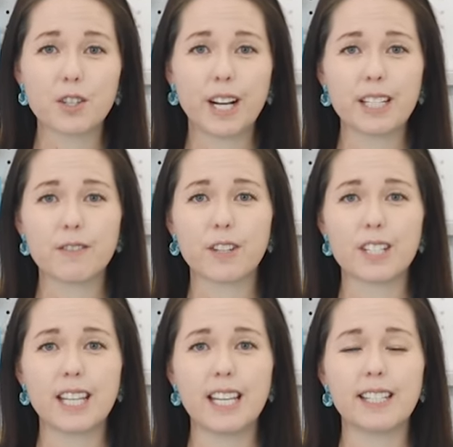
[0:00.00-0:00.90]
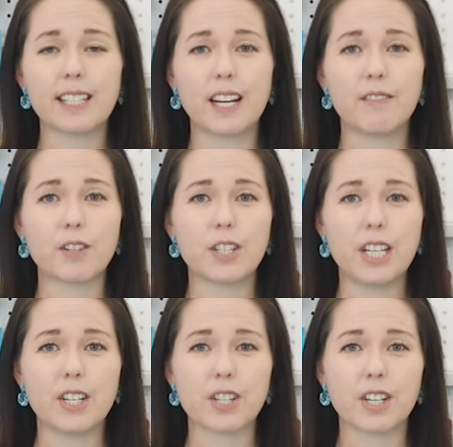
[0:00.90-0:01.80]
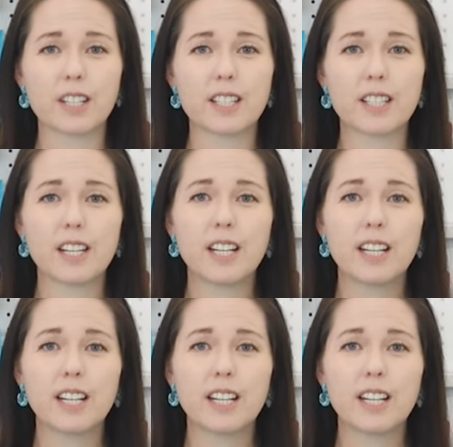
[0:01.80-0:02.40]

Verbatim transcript: transfer to the inside of your t-shirts.